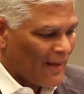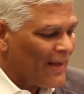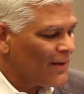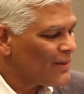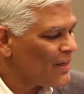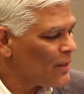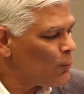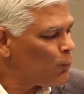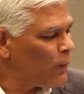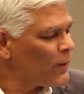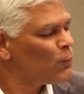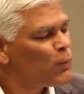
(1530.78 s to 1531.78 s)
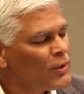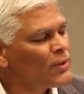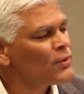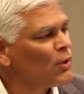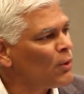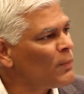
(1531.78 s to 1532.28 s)
Again, one
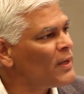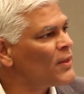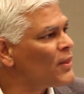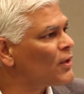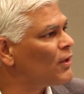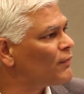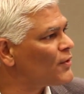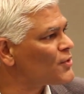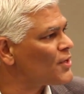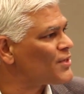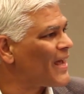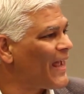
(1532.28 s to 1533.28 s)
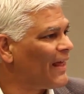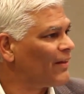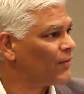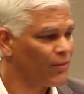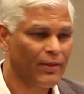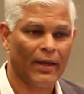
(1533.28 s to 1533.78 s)
wouldn't normally think of this as a
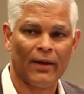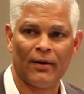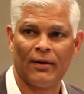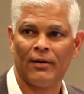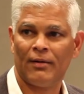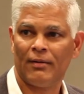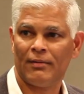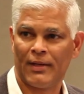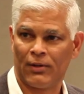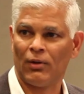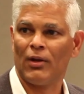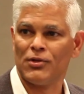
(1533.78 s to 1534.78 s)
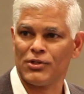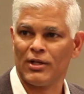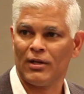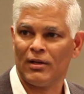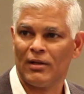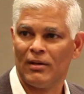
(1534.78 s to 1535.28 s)
healthcare
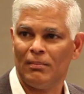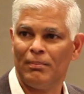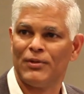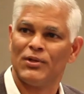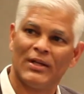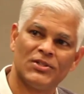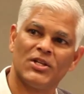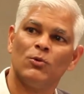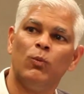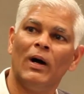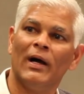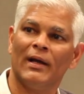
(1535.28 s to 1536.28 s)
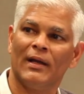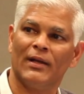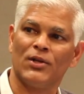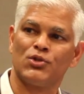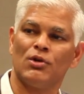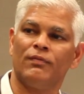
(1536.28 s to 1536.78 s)
technology, but you can see why
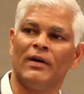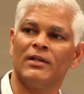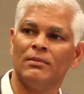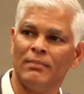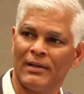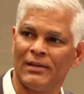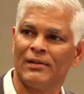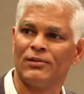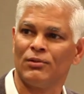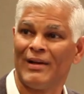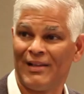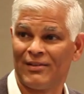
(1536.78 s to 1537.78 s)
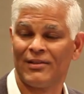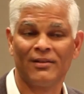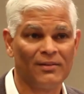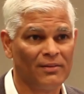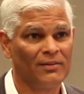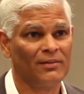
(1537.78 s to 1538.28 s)
it is so fundamental to health,
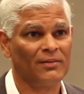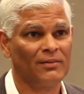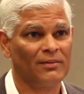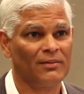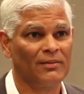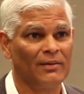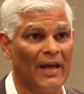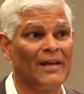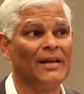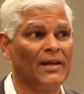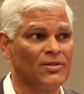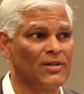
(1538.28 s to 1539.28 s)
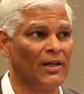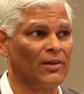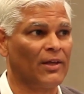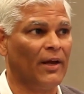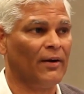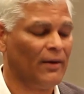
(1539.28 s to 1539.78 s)
and hence
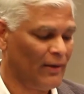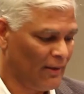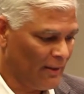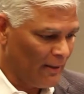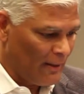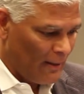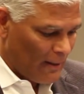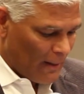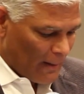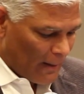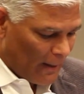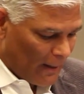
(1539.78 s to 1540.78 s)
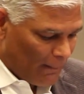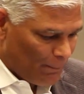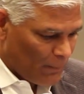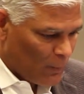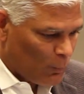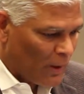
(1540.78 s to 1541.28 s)
healthcare.
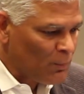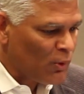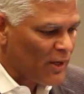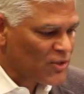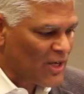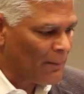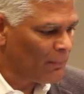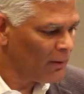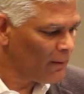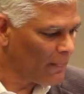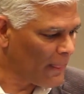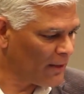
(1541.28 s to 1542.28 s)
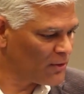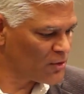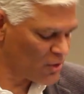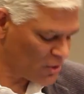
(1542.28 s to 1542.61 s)
One more example, and